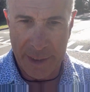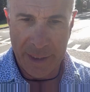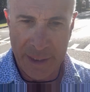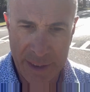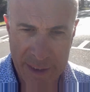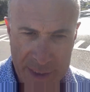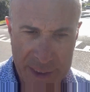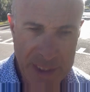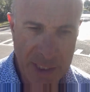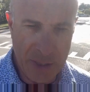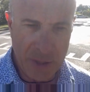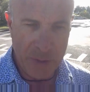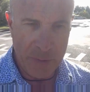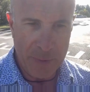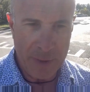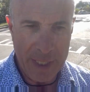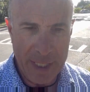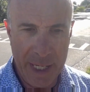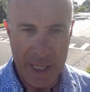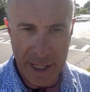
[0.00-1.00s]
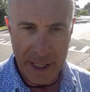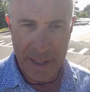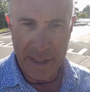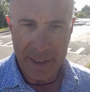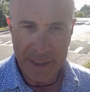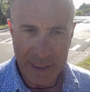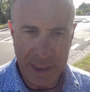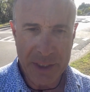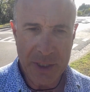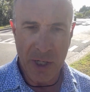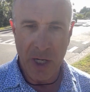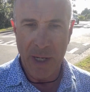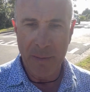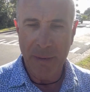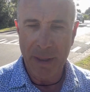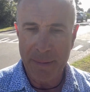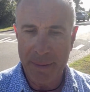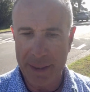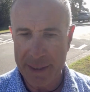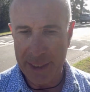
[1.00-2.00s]
So there's a time
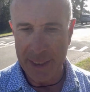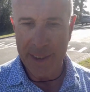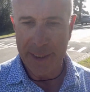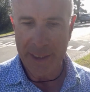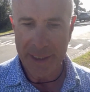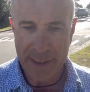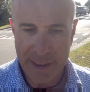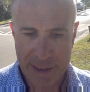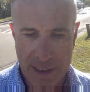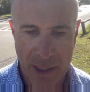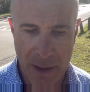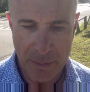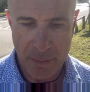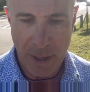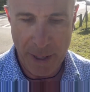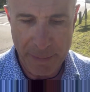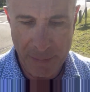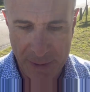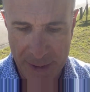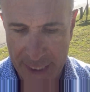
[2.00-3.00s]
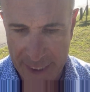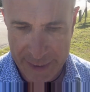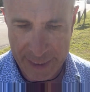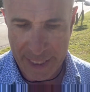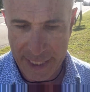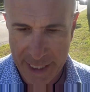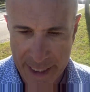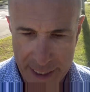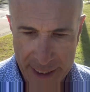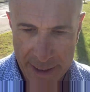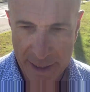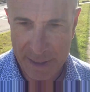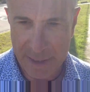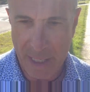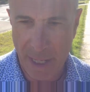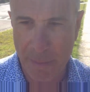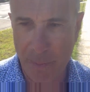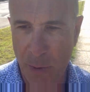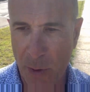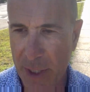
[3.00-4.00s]
limit, so people get there,
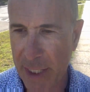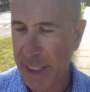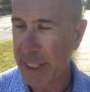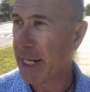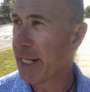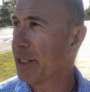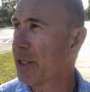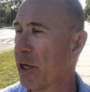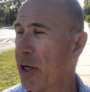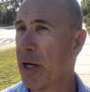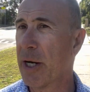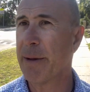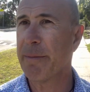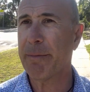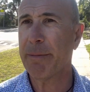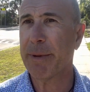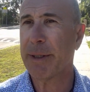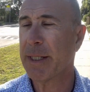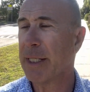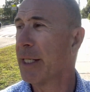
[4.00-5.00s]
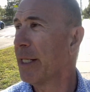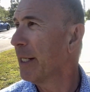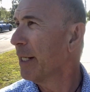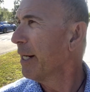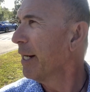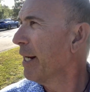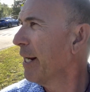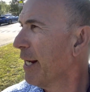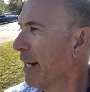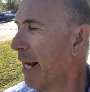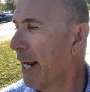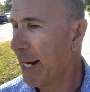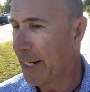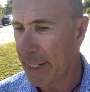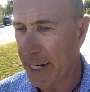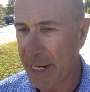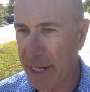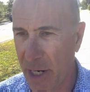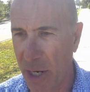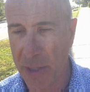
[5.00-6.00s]
they book in their time, and
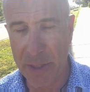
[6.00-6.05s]
they know